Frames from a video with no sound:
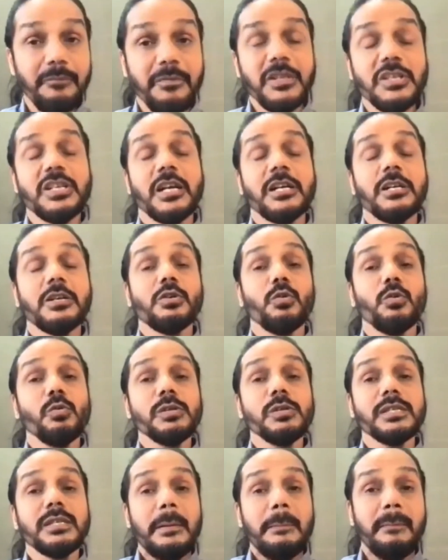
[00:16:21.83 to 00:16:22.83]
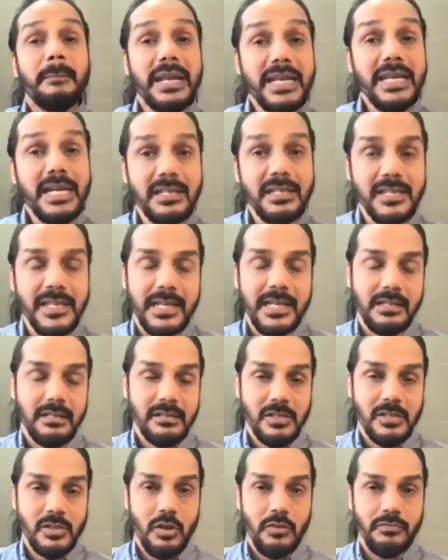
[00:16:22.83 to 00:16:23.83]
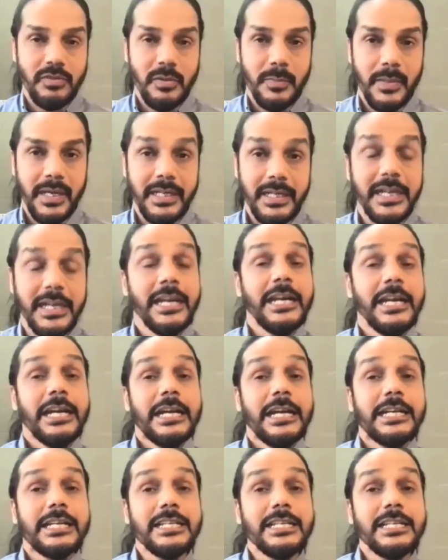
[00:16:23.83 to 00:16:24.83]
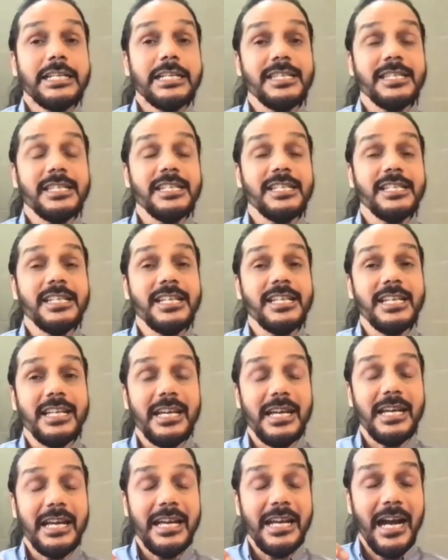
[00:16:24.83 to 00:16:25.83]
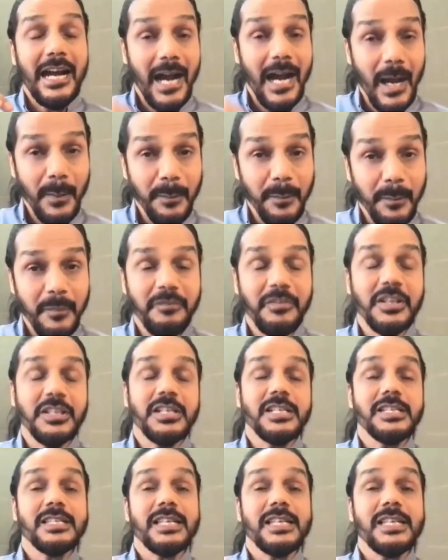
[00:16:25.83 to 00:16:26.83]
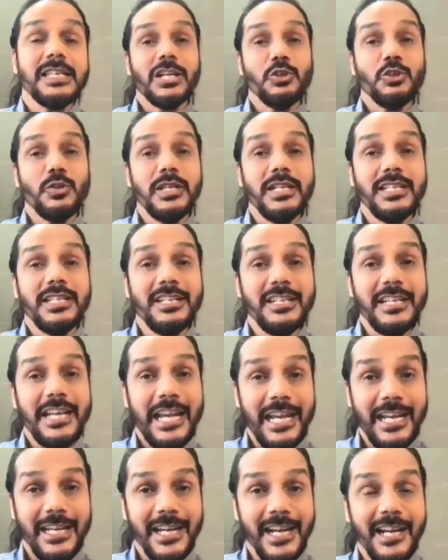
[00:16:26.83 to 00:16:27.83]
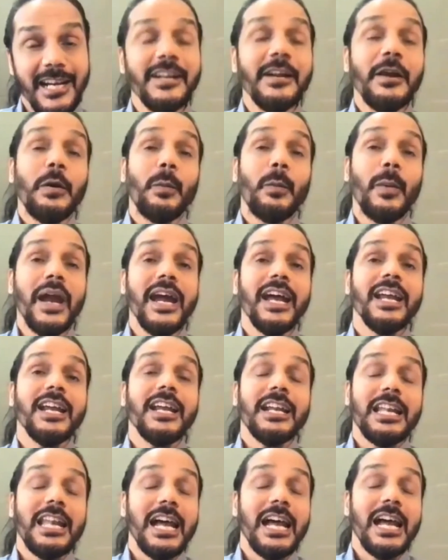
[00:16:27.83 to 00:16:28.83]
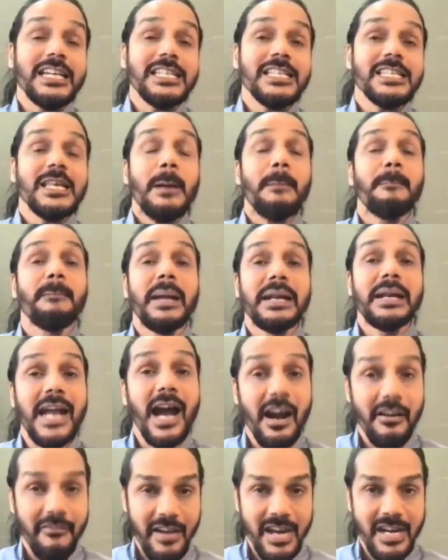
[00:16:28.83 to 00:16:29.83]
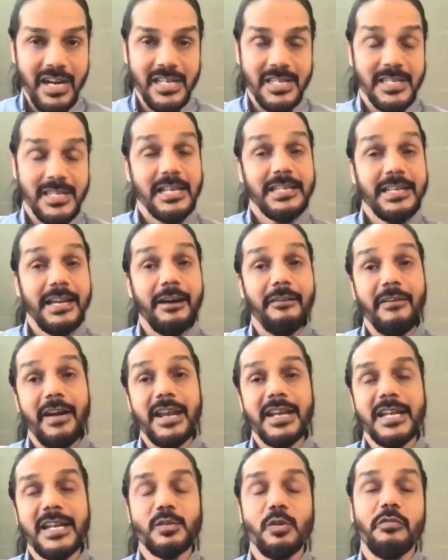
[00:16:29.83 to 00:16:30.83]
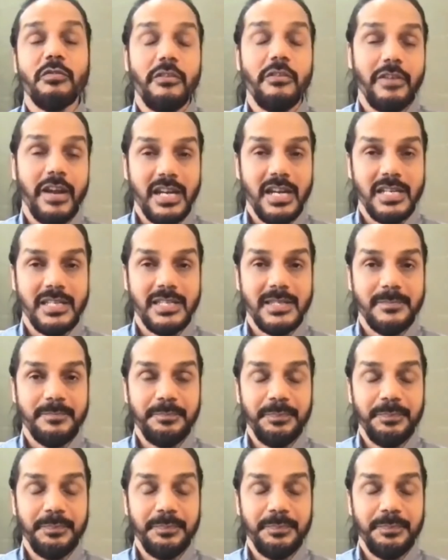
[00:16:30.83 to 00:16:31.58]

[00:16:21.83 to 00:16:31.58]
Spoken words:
which controls many other centers of the brain. It is the hub which is actually the area where lies meta-awareness, the awareness of awareness.